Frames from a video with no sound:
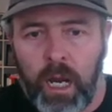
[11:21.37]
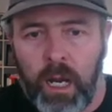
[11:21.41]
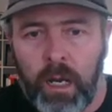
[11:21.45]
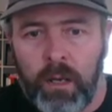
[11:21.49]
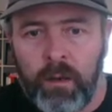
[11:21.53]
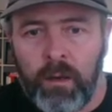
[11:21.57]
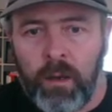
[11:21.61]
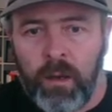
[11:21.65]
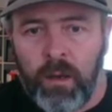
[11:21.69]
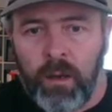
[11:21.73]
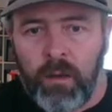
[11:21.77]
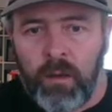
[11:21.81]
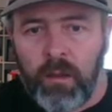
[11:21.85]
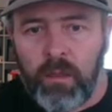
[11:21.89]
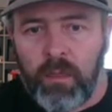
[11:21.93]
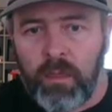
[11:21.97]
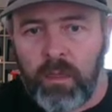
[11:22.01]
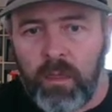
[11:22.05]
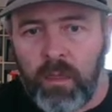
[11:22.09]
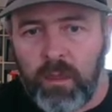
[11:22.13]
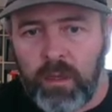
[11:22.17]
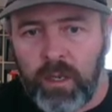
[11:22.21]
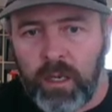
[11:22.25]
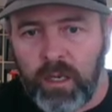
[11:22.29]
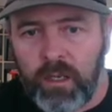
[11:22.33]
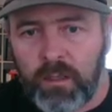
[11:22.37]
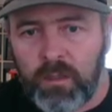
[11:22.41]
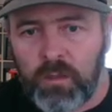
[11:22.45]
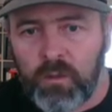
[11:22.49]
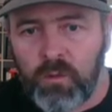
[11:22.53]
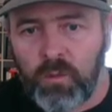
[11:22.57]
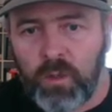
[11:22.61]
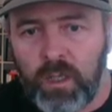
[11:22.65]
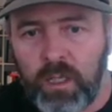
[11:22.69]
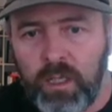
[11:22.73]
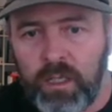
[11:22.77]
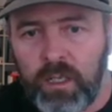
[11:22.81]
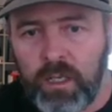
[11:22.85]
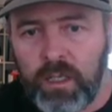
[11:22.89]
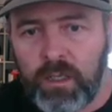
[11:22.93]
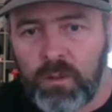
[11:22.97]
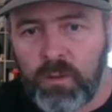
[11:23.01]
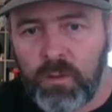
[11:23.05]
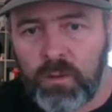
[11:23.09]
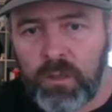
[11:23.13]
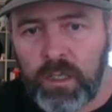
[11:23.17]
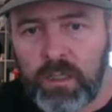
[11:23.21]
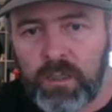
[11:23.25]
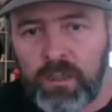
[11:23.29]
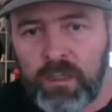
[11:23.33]
And the thing that's
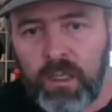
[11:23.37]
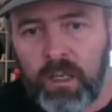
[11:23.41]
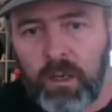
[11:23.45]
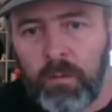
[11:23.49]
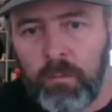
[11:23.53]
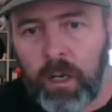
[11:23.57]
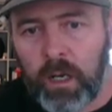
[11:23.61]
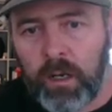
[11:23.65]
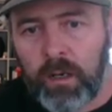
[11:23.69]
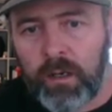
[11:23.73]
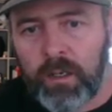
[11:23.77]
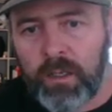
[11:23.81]
really interesting